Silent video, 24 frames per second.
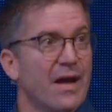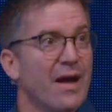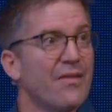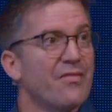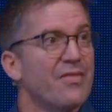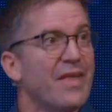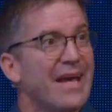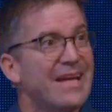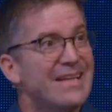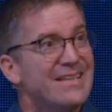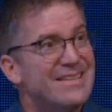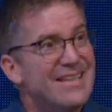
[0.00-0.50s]

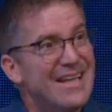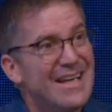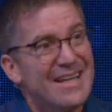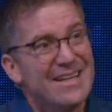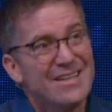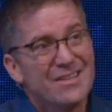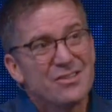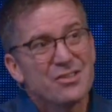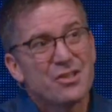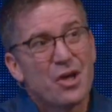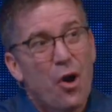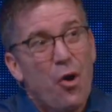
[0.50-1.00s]
They
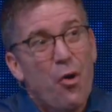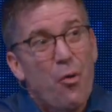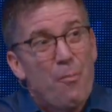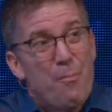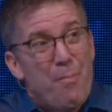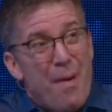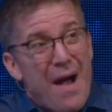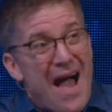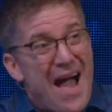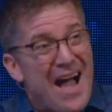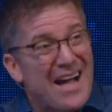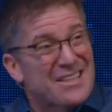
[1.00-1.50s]
didn't go
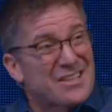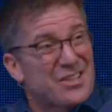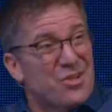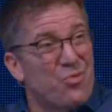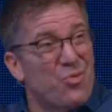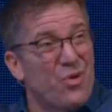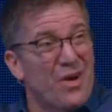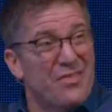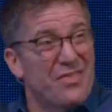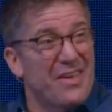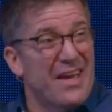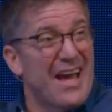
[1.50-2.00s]
back to
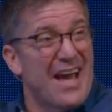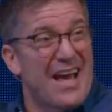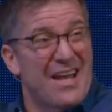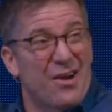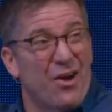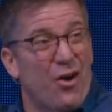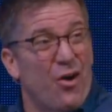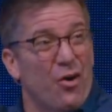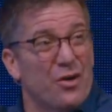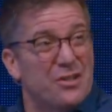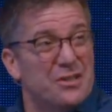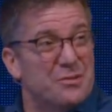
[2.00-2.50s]
what they had
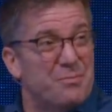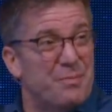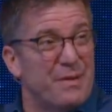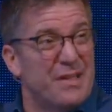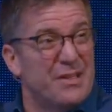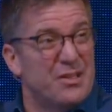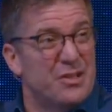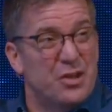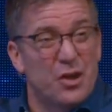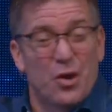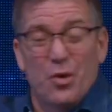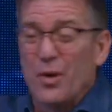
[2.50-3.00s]
always
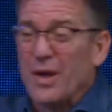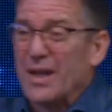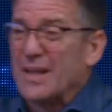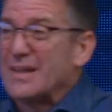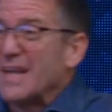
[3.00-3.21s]
been doing.